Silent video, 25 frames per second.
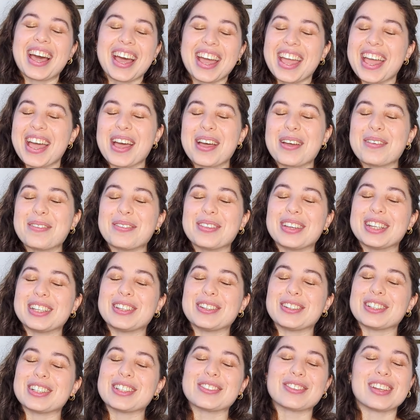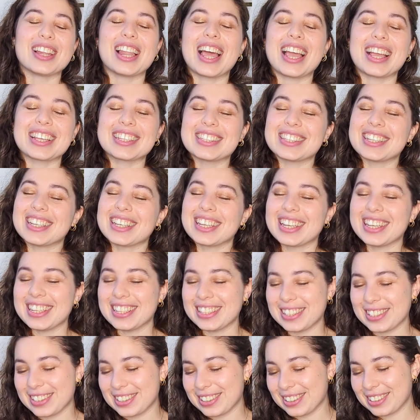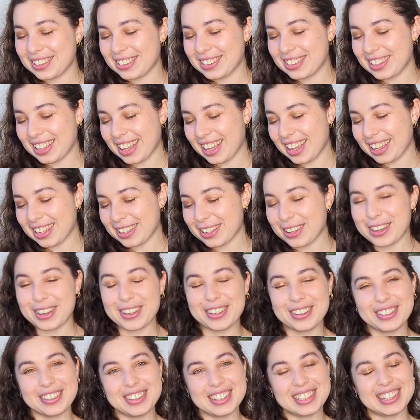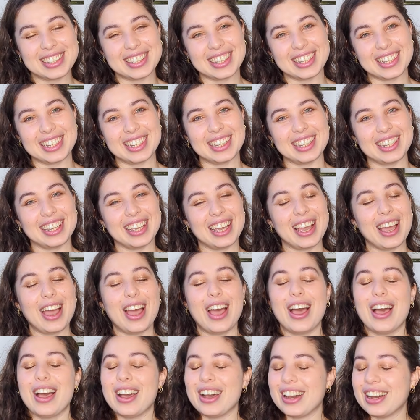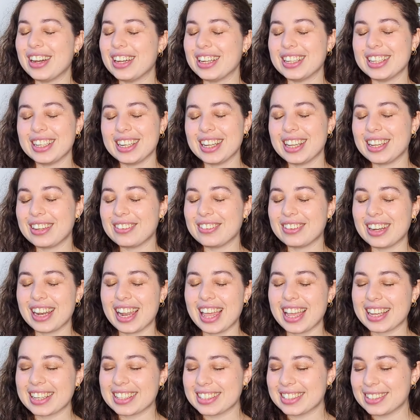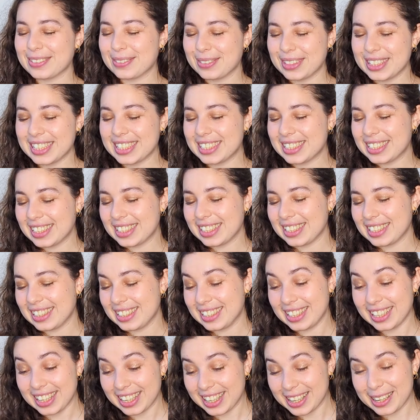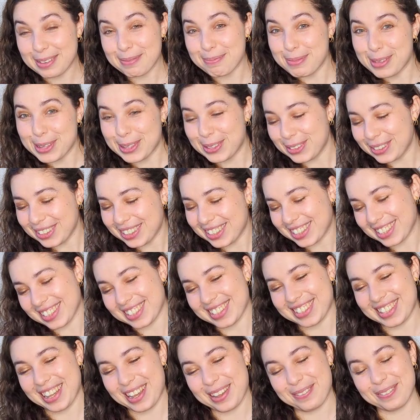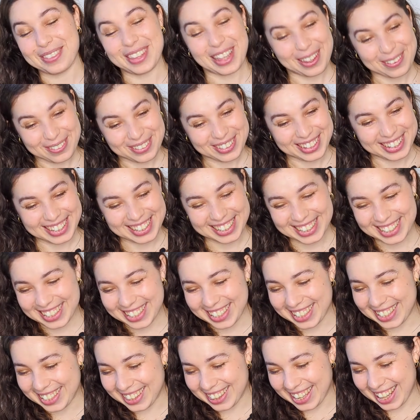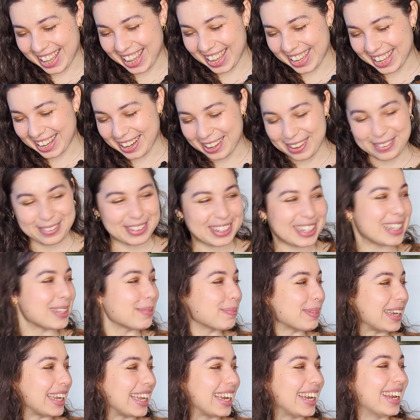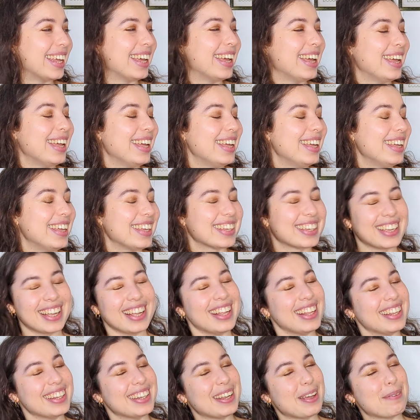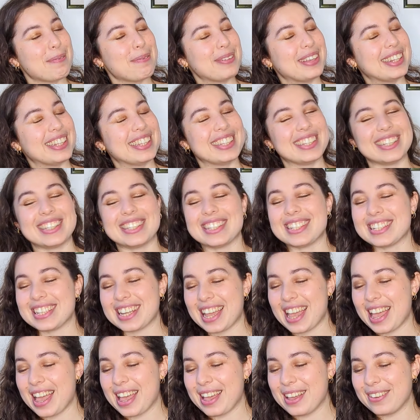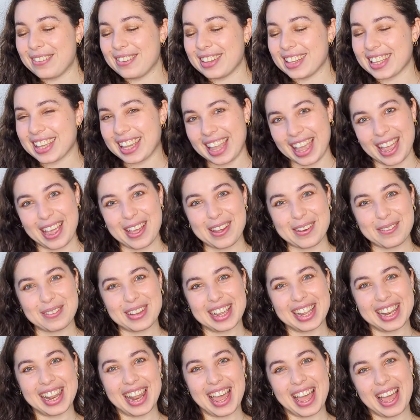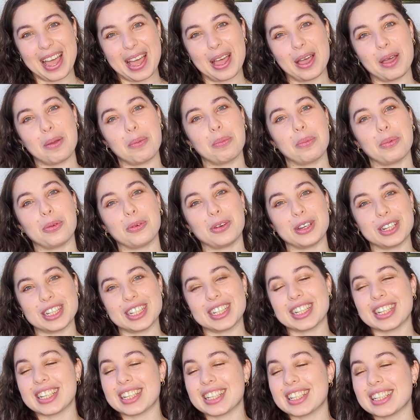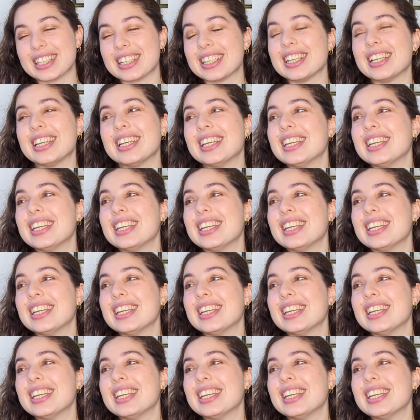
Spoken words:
I am, and you're just relaxing into that cozy holiday relaxed winter knitting mood, because I'm definitely in that. I've just been curled up in this chair with a cat on my lap watching